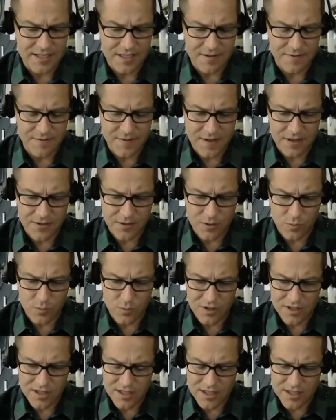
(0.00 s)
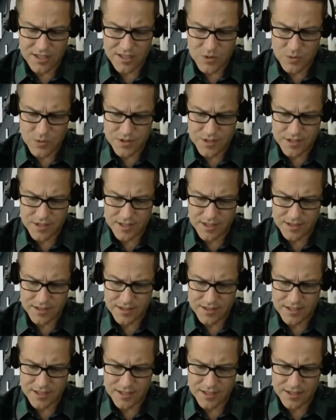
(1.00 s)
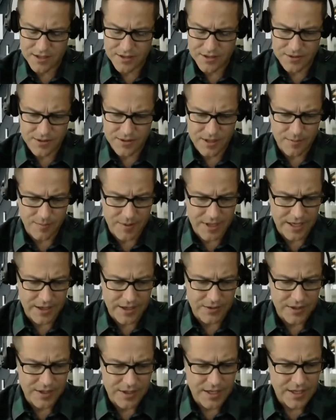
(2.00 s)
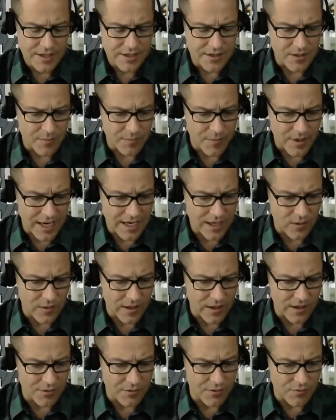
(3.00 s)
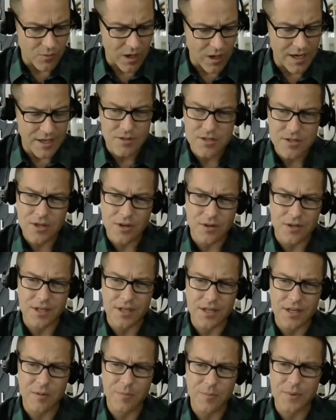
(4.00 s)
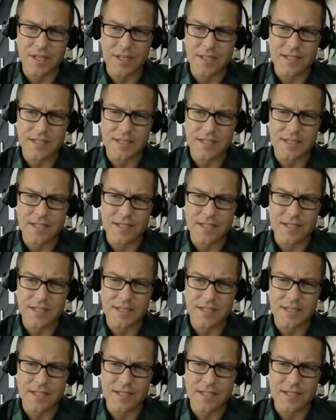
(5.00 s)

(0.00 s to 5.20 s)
I found it really interesting to hear about the background of why you started the company.